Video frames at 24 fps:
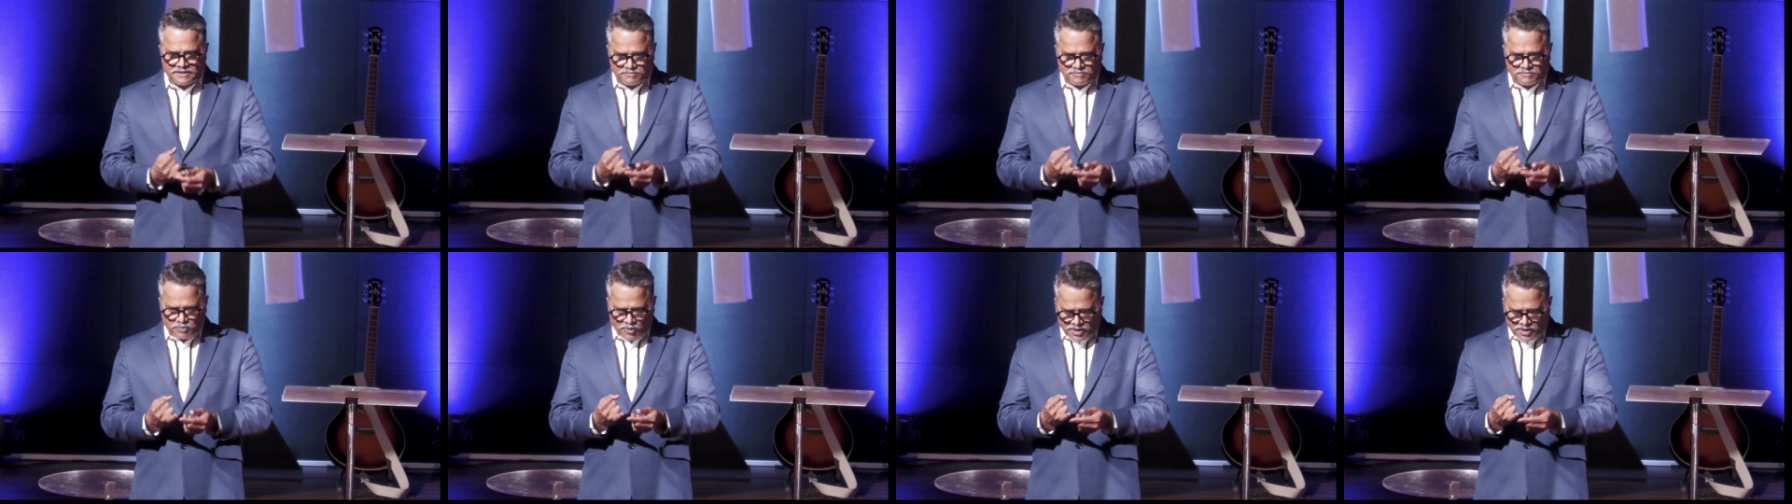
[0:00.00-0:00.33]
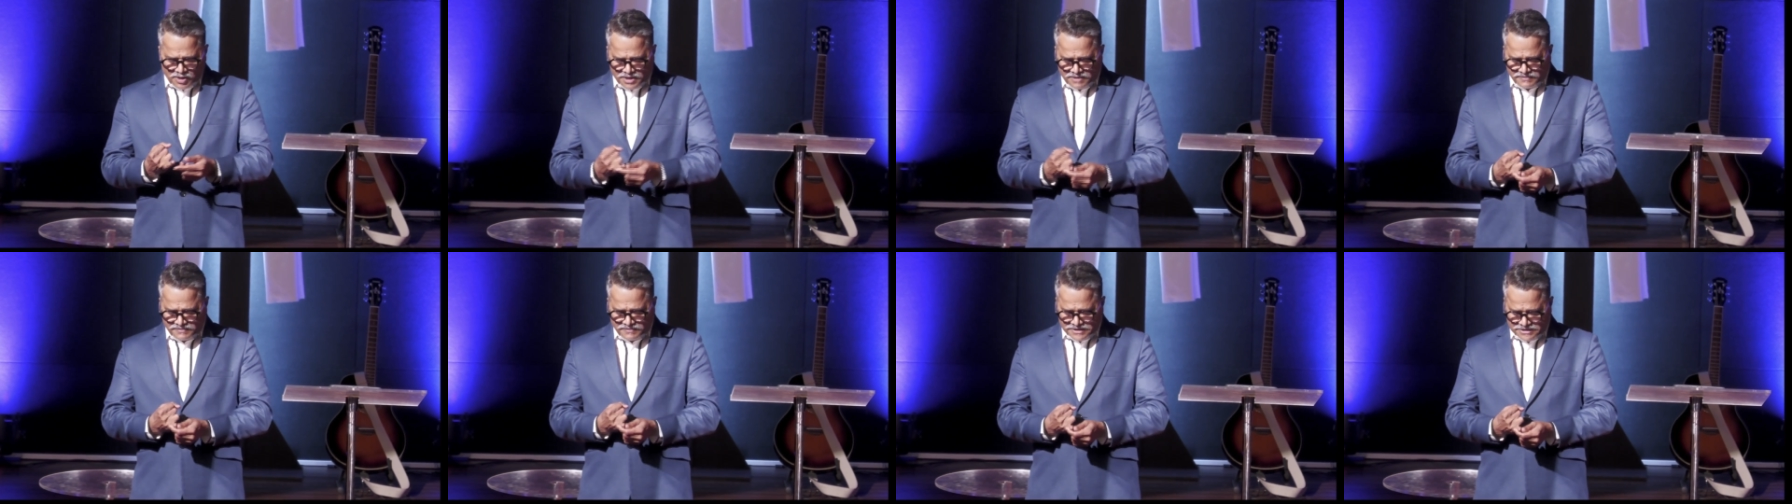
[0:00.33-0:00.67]

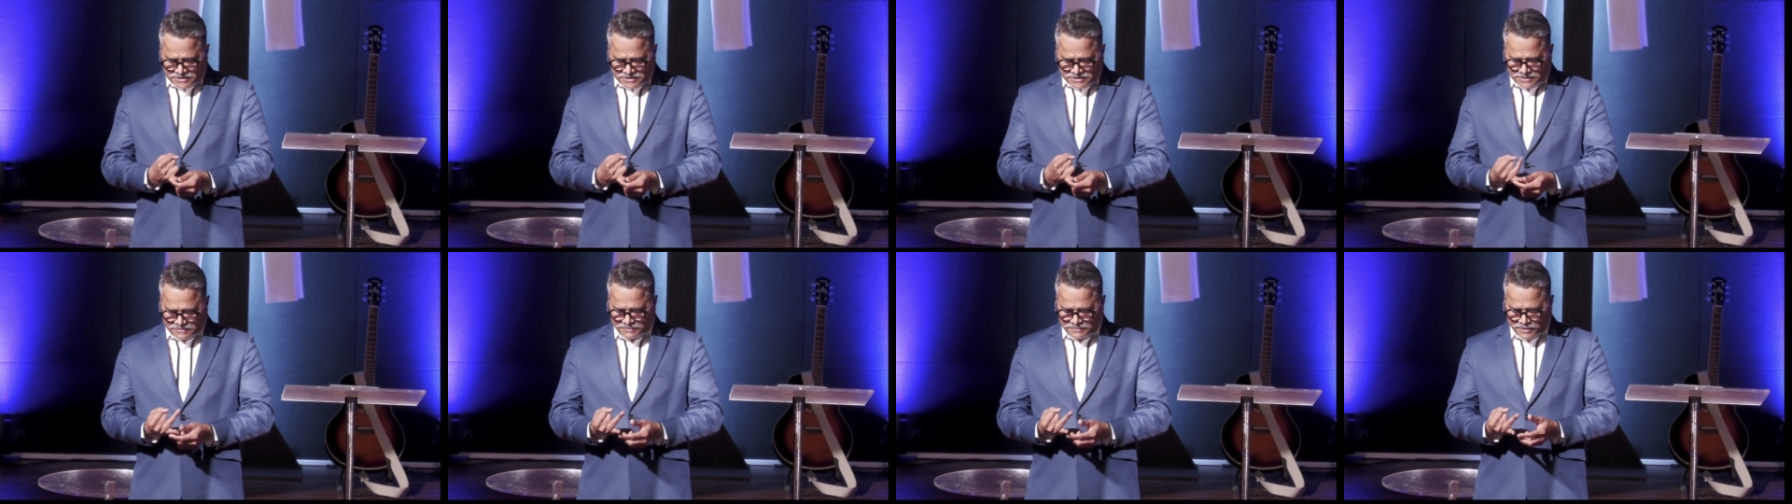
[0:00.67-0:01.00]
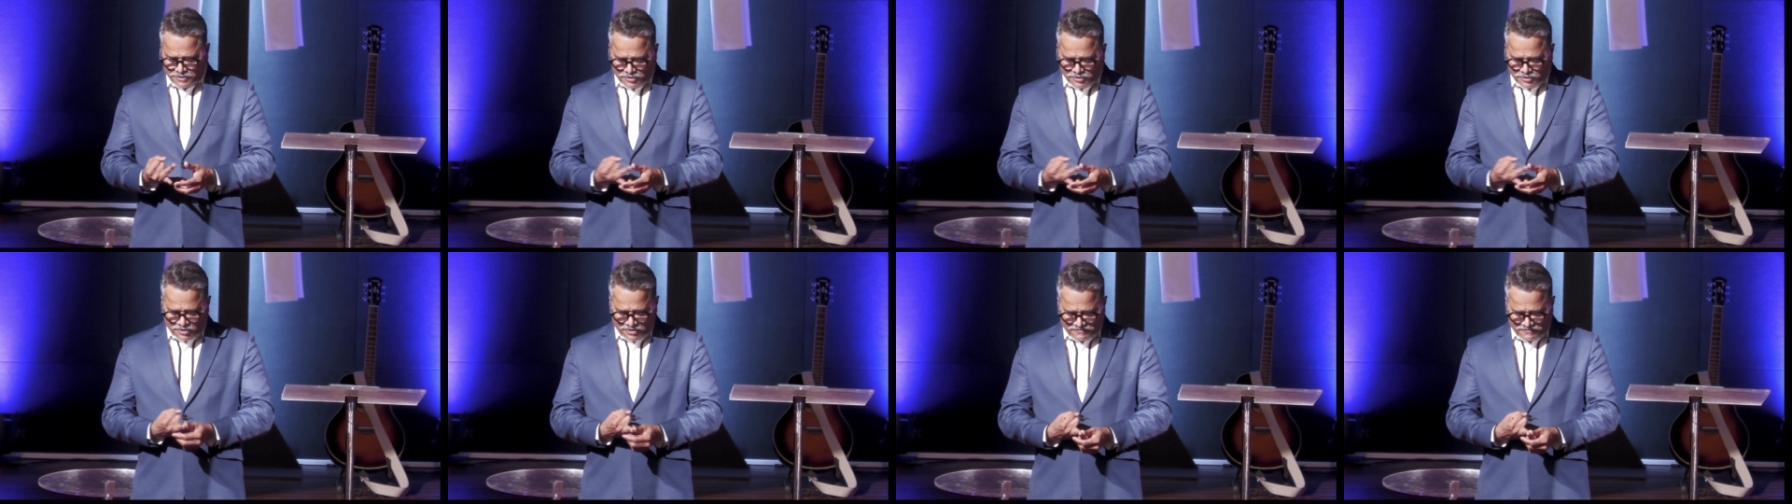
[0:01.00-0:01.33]
boiled vegetable,
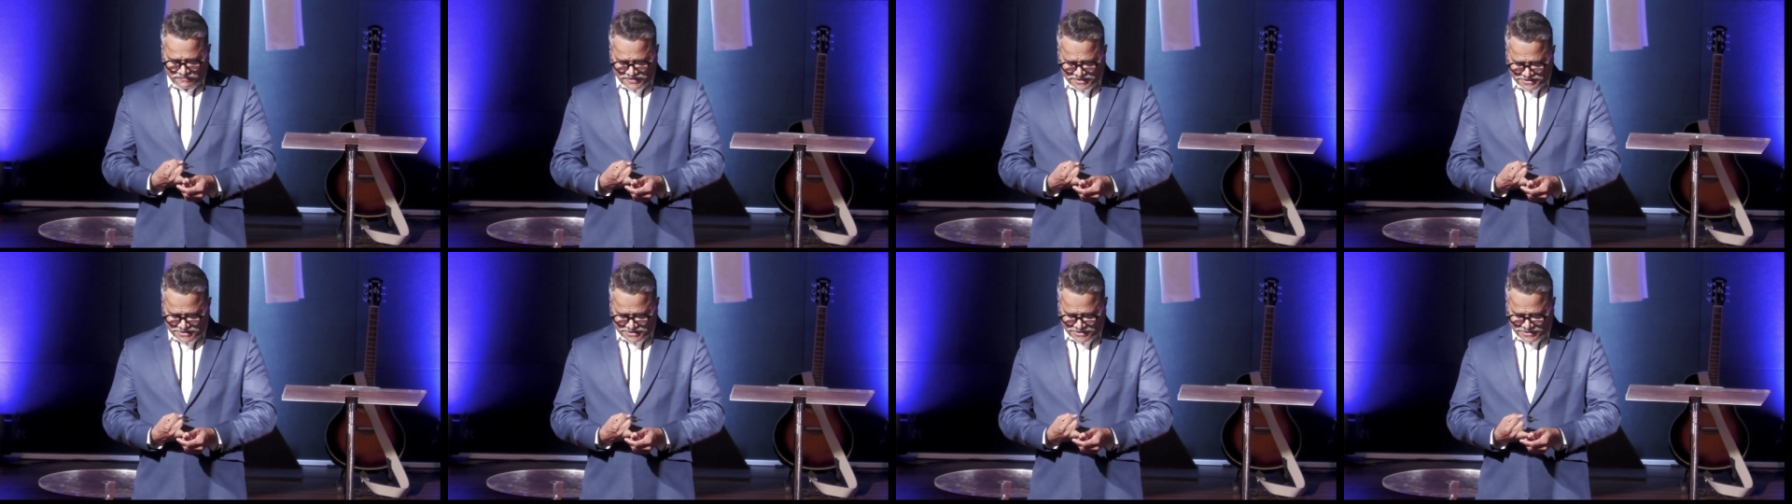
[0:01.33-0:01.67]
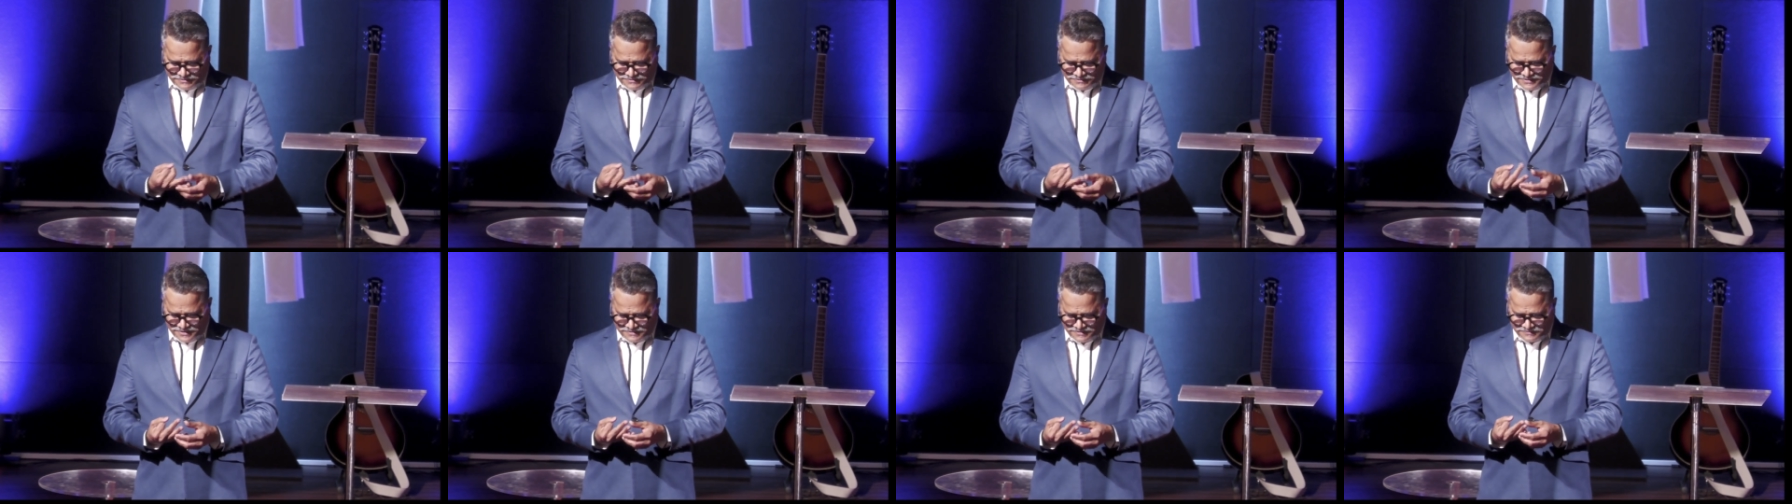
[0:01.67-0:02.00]
raw
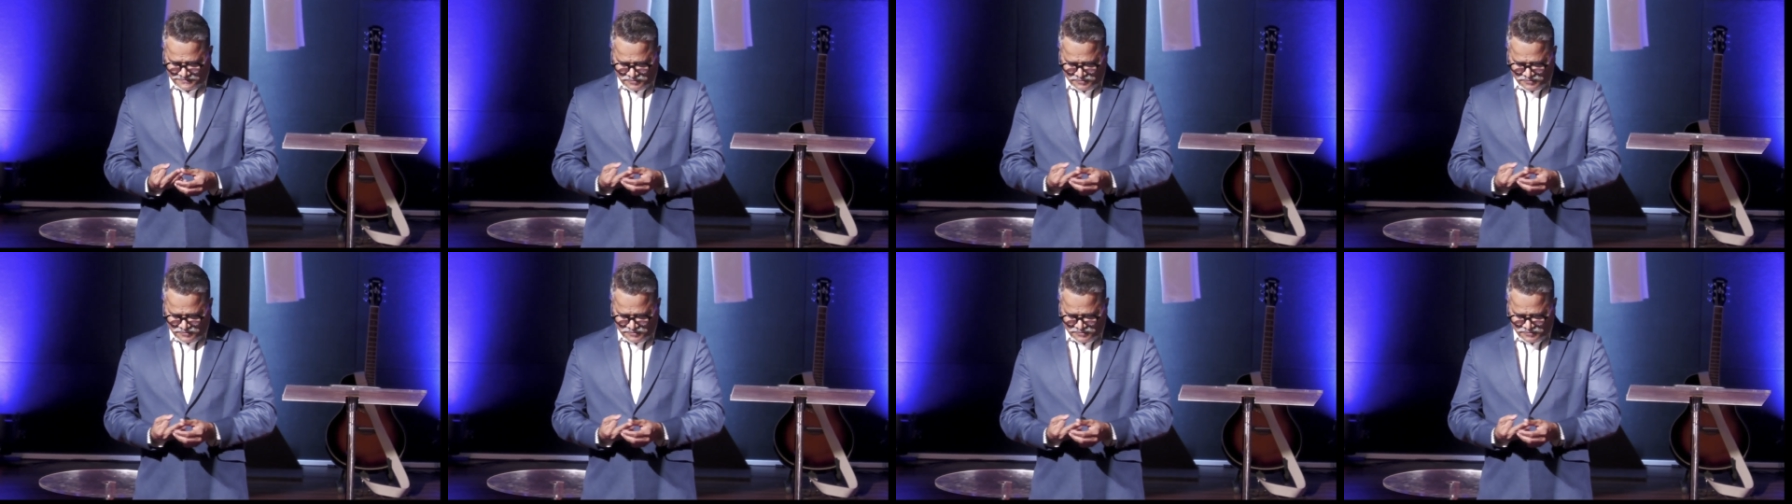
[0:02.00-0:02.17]
vegetable,